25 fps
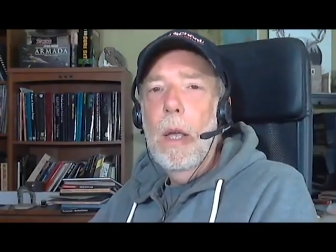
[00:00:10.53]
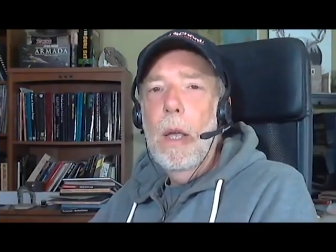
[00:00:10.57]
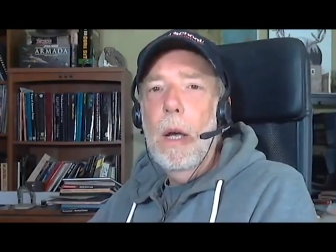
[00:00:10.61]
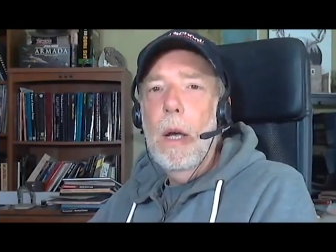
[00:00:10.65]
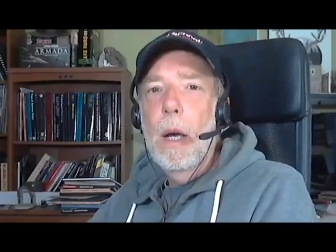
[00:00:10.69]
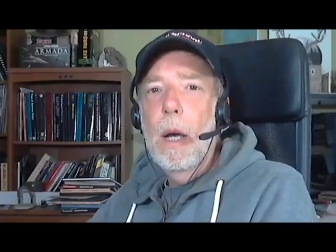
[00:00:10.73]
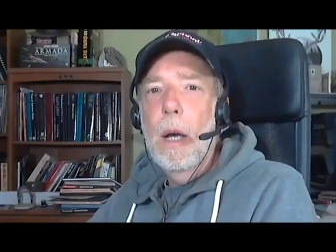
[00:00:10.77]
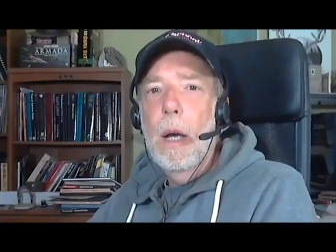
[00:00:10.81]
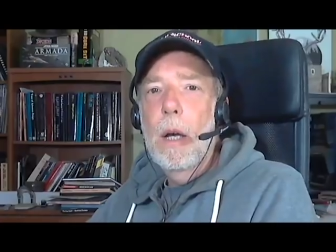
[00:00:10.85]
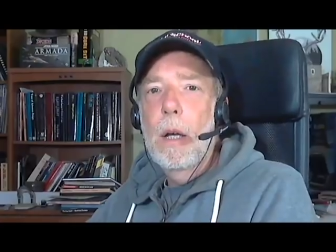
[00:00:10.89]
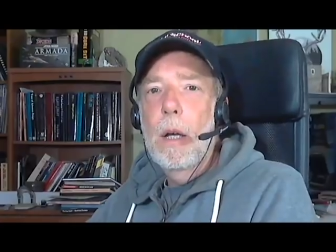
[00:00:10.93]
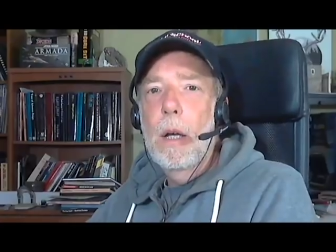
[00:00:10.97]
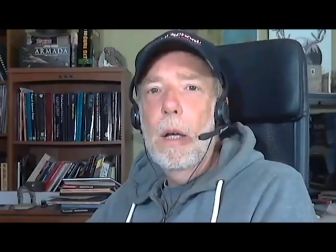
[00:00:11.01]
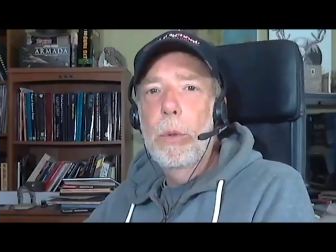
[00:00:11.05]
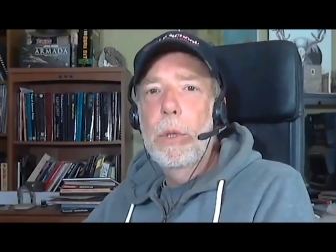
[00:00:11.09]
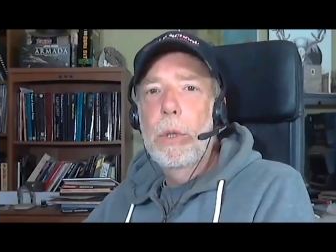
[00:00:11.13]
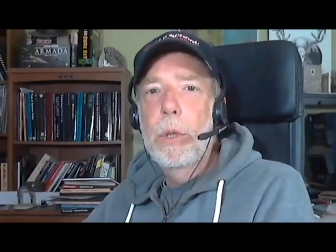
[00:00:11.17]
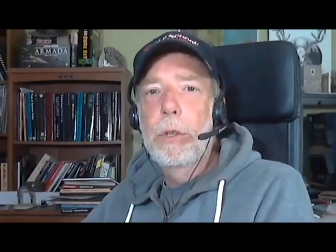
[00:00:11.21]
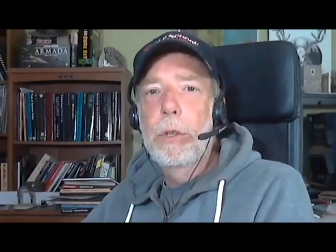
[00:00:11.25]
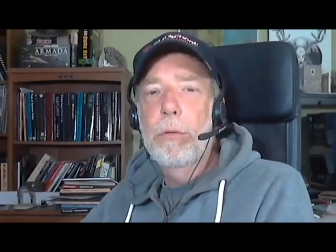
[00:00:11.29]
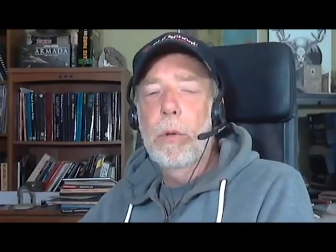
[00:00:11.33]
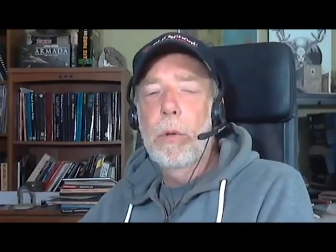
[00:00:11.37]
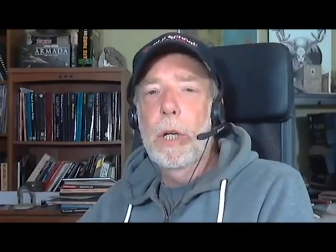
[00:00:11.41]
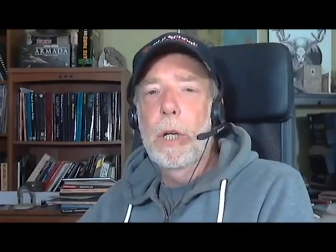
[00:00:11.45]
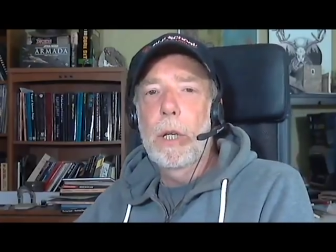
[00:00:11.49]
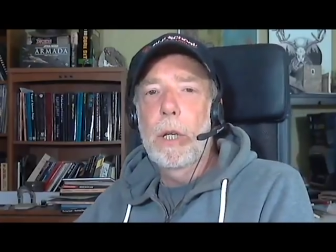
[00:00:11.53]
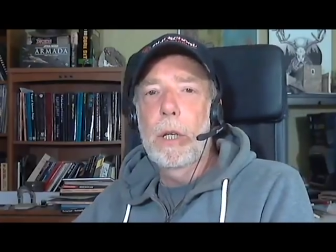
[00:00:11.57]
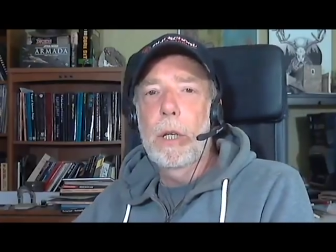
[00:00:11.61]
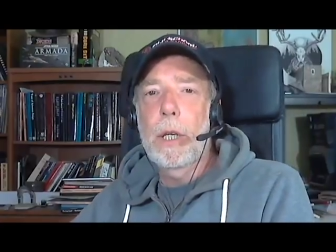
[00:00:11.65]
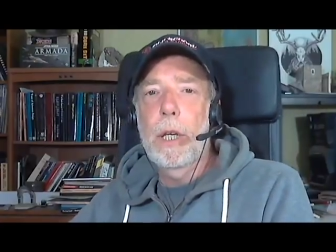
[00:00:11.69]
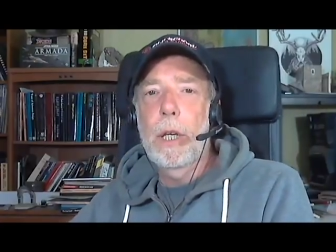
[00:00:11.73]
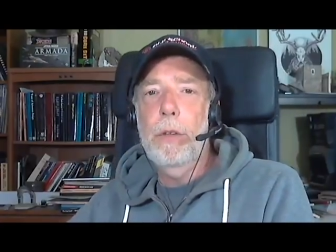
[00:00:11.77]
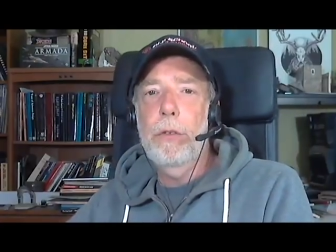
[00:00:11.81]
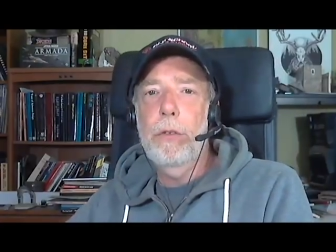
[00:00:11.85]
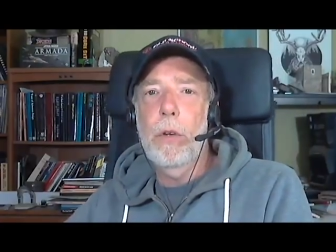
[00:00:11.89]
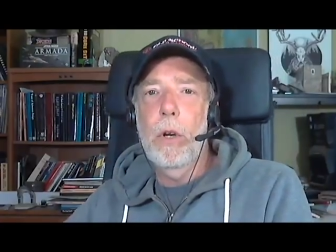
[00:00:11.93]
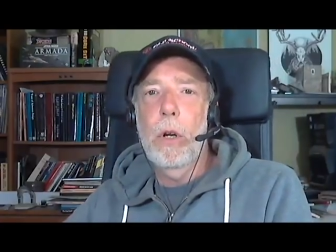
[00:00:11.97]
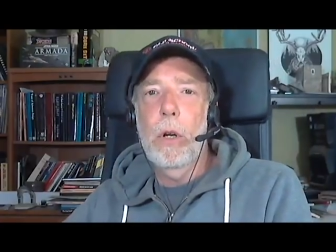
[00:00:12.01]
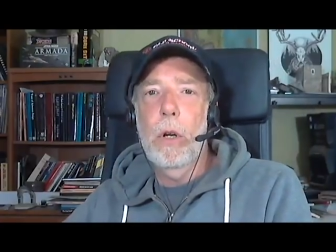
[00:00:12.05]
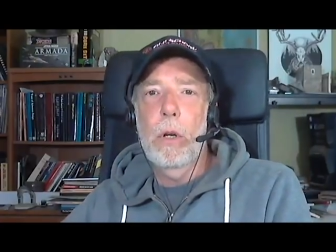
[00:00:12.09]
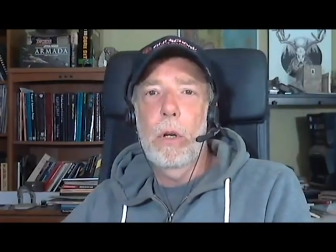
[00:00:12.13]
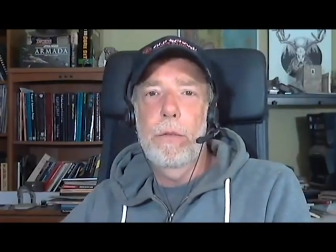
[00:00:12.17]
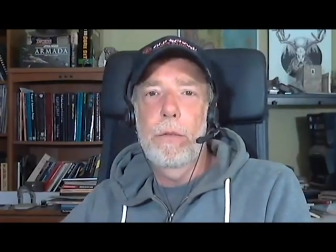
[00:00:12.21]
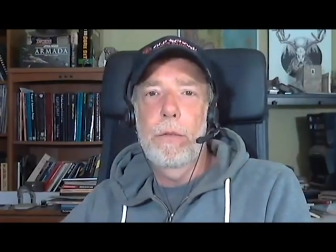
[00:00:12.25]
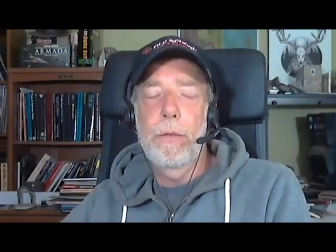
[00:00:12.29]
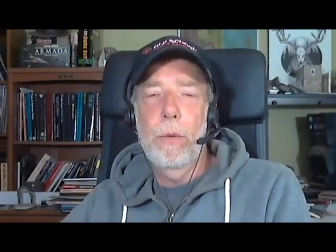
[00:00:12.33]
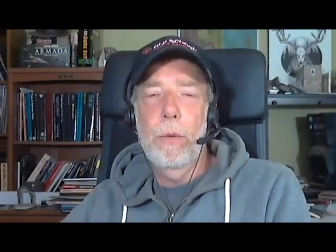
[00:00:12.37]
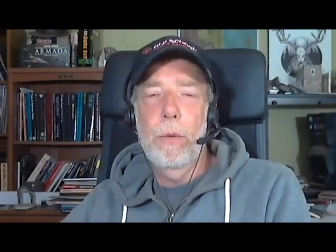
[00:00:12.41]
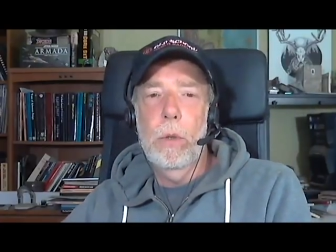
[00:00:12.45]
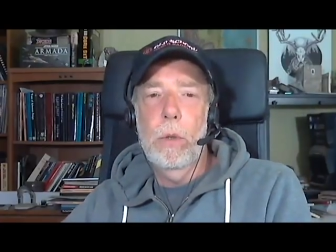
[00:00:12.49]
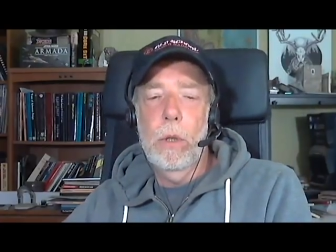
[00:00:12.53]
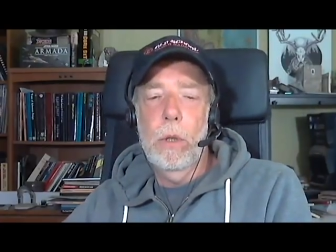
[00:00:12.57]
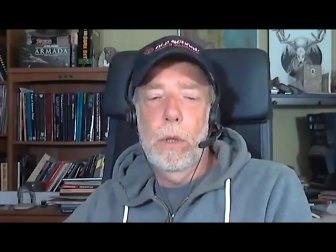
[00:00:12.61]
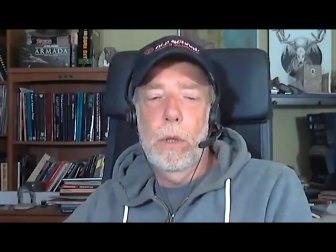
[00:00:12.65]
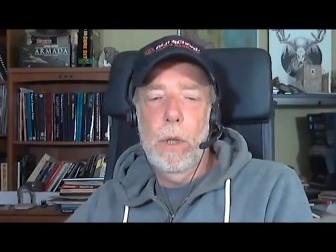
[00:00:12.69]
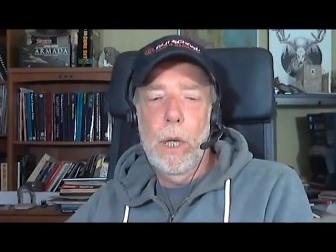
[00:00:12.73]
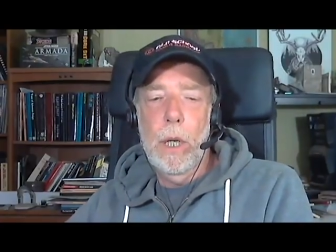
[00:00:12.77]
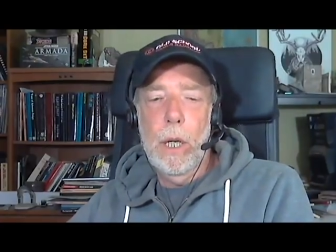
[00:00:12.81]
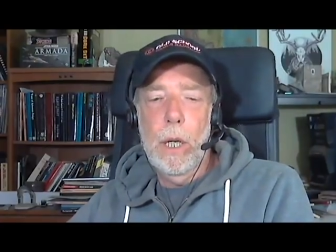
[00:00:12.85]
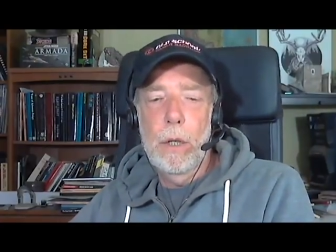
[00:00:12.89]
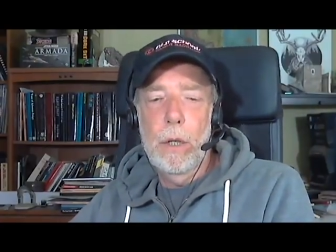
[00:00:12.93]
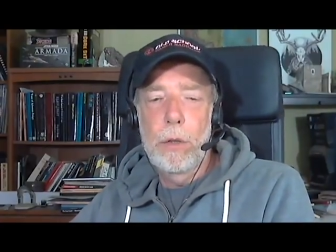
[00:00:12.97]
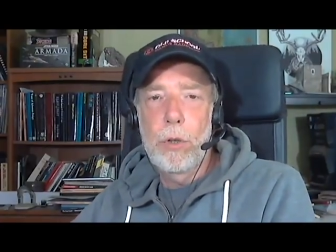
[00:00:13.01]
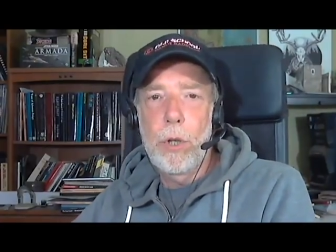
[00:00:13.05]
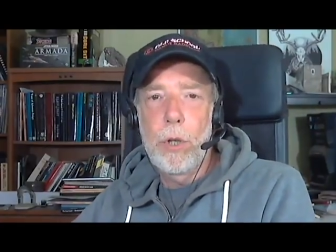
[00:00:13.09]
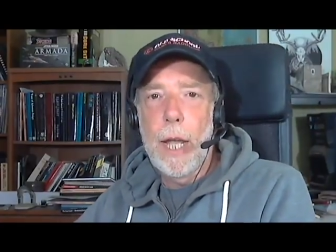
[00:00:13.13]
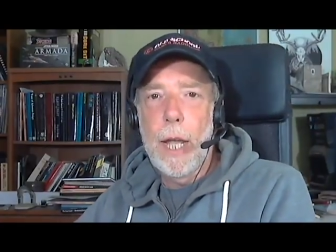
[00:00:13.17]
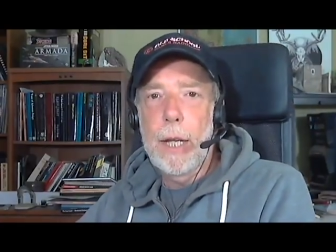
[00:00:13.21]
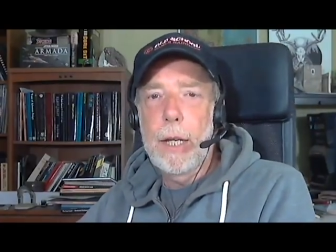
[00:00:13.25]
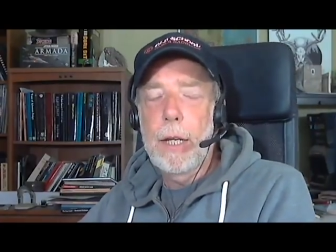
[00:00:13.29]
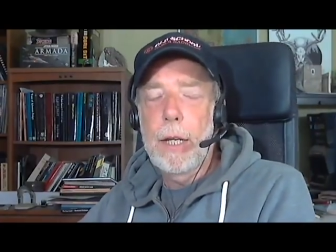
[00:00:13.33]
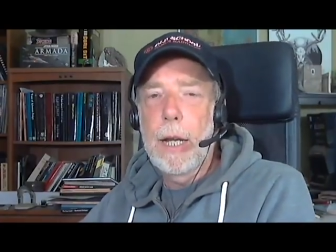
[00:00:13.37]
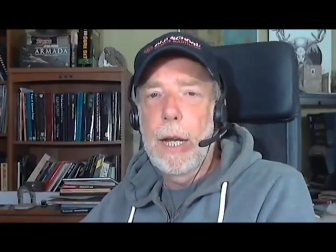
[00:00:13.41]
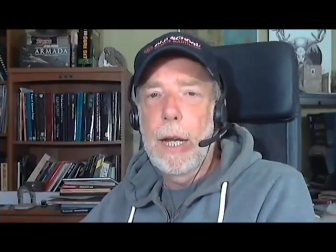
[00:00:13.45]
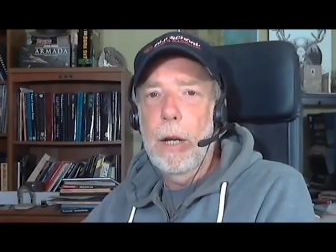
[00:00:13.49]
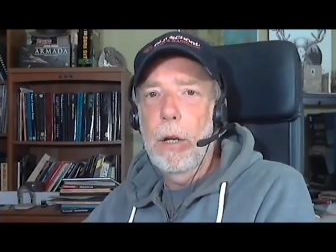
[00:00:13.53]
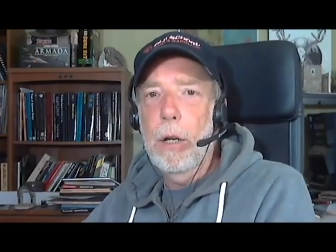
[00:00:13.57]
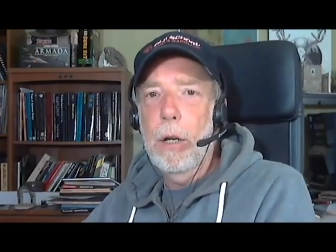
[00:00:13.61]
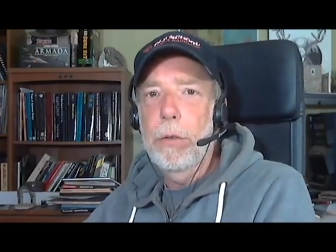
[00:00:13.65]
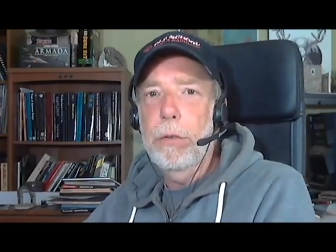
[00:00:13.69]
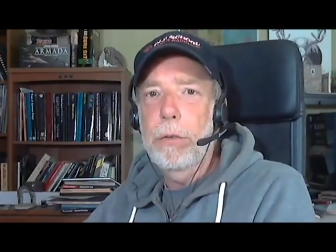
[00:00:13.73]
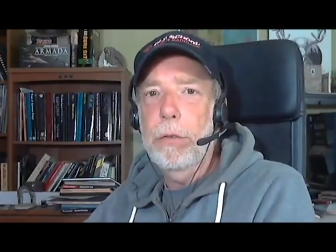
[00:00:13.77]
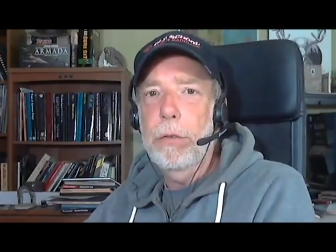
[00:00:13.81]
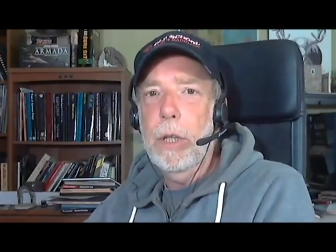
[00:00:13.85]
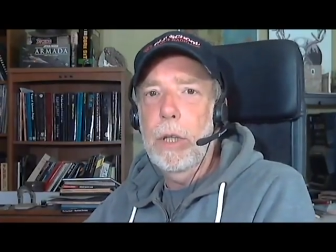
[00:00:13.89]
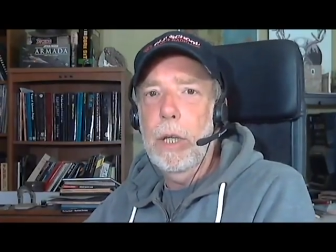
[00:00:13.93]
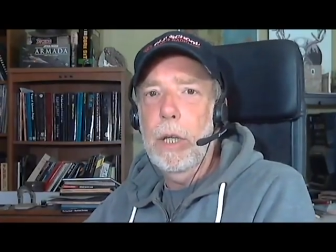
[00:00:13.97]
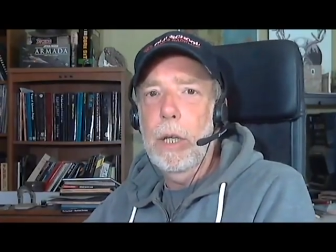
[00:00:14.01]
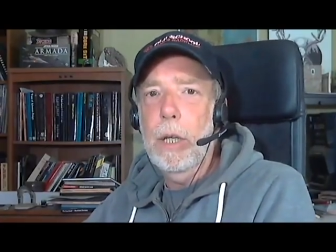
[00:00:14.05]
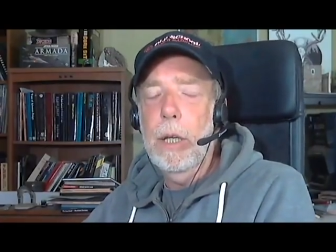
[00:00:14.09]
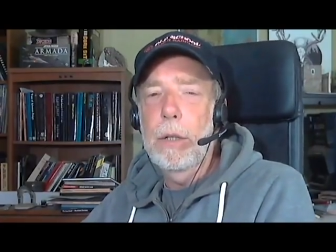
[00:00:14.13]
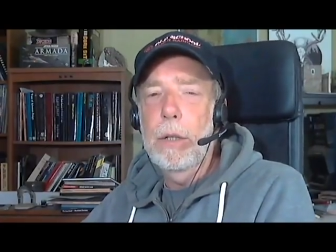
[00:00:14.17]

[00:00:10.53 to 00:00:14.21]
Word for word: uh, who is running a Kickstarter for uh, Dragon Heresy.